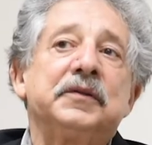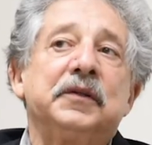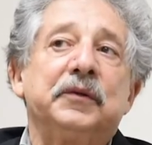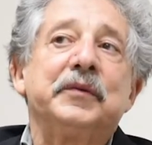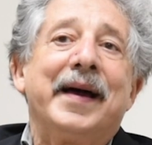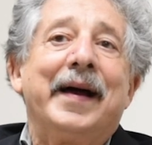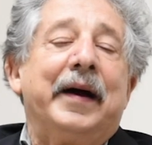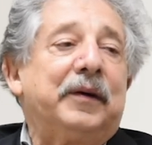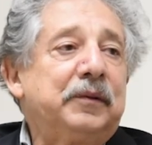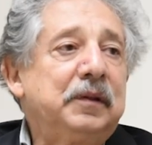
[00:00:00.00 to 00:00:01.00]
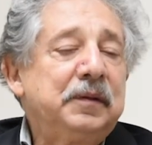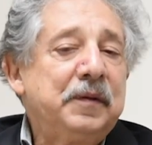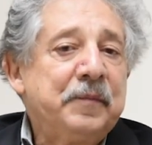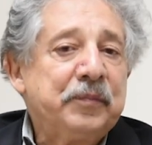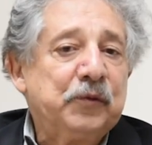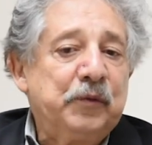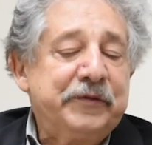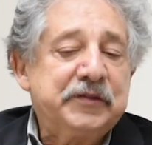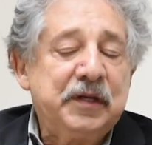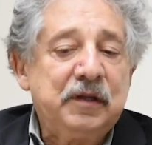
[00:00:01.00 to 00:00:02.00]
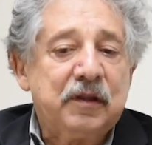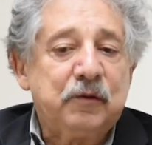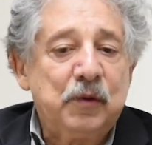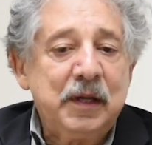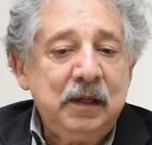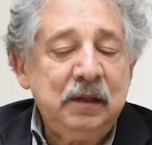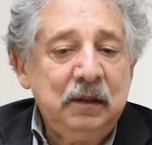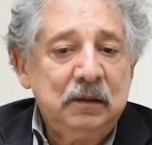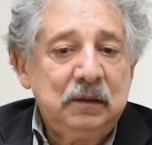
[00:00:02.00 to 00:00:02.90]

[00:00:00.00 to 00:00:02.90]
till now, we've seen 3